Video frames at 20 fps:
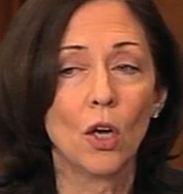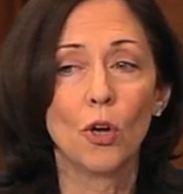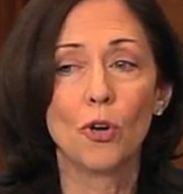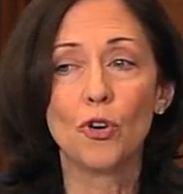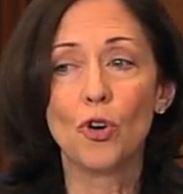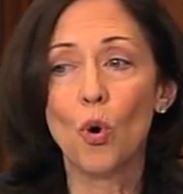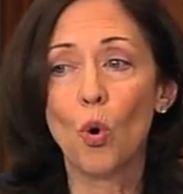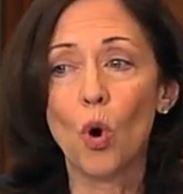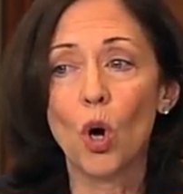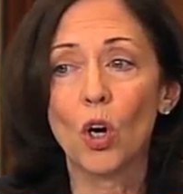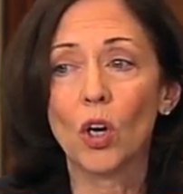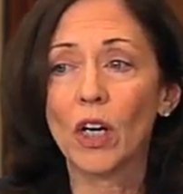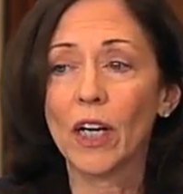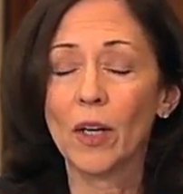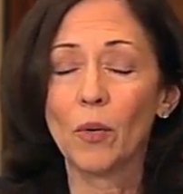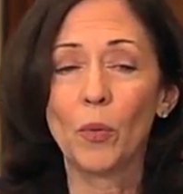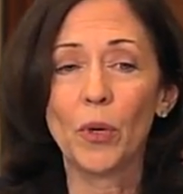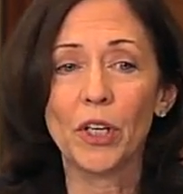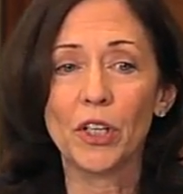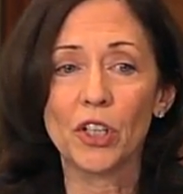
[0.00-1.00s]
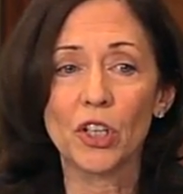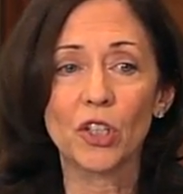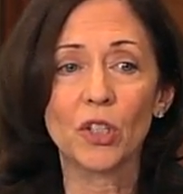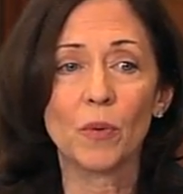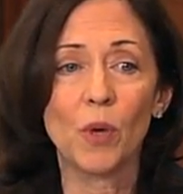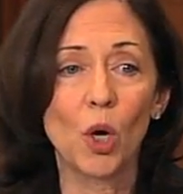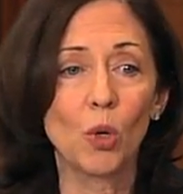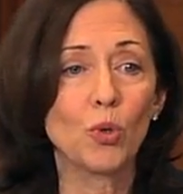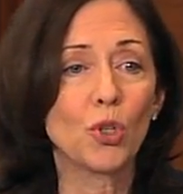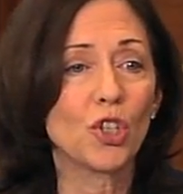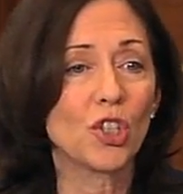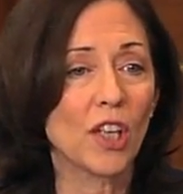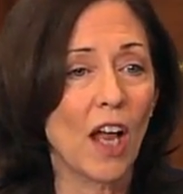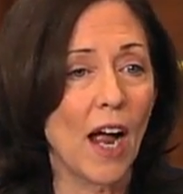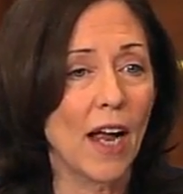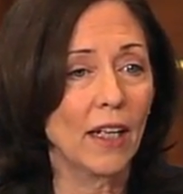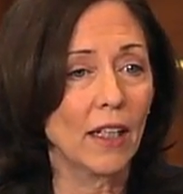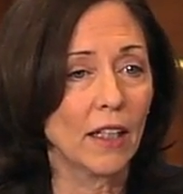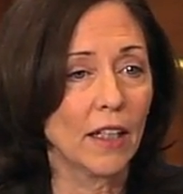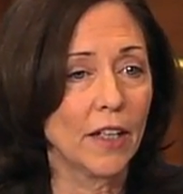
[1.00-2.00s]
nor can we just go
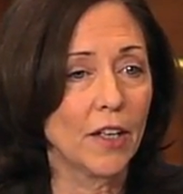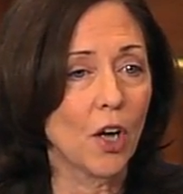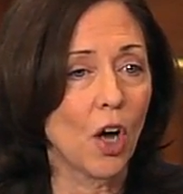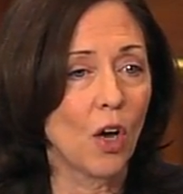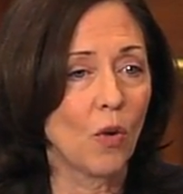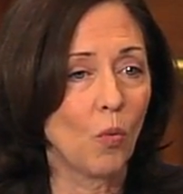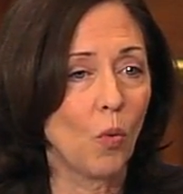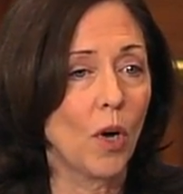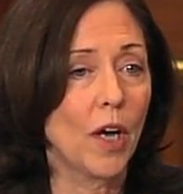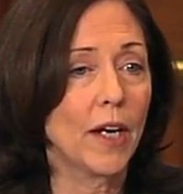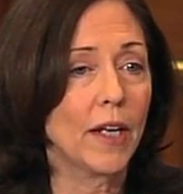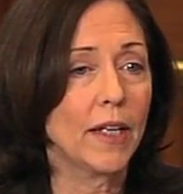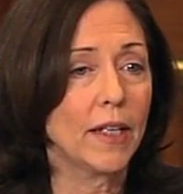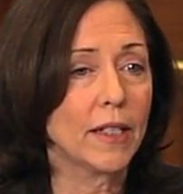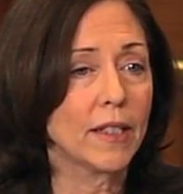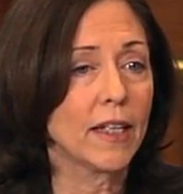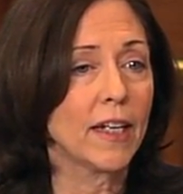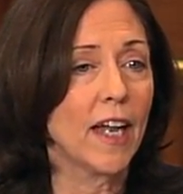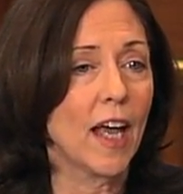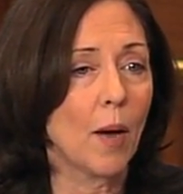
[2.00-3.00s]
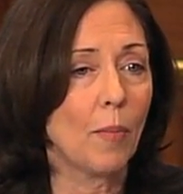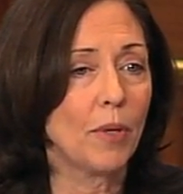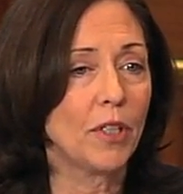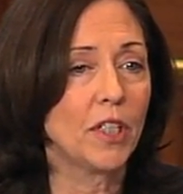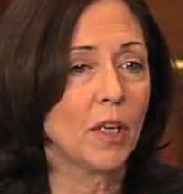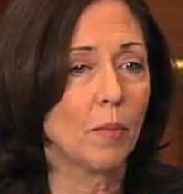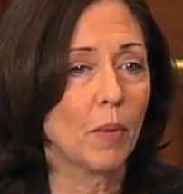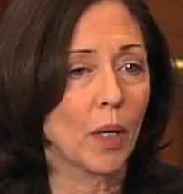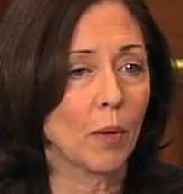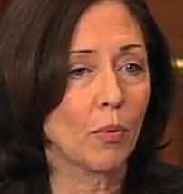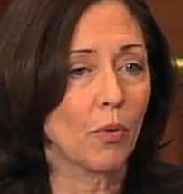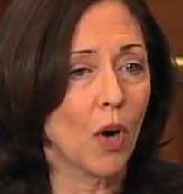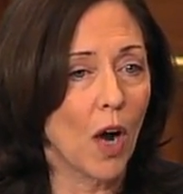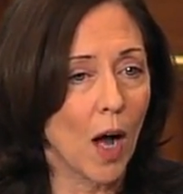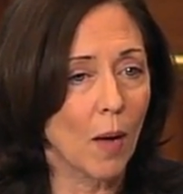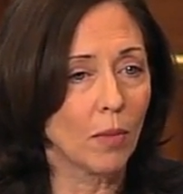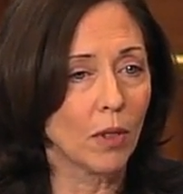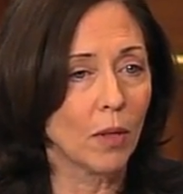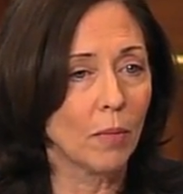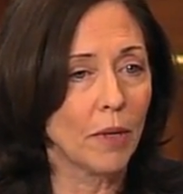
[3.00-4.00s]
silent on what is an epidemic
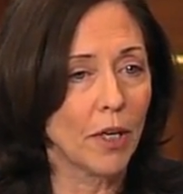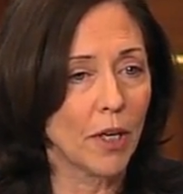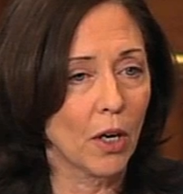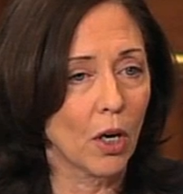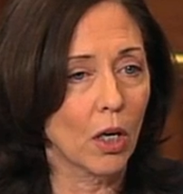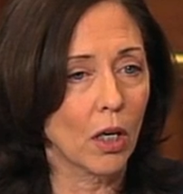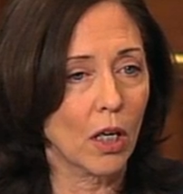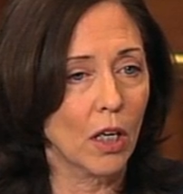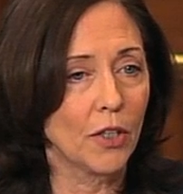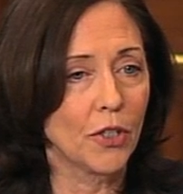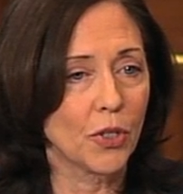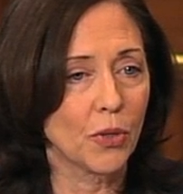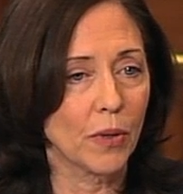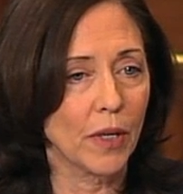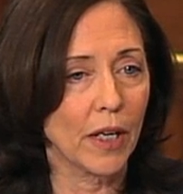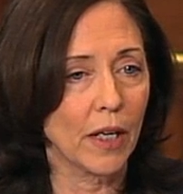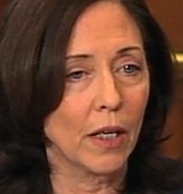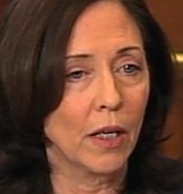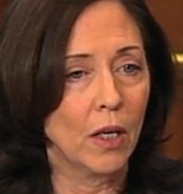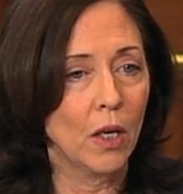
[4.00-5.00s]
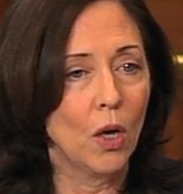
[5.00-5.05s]
problem in our country.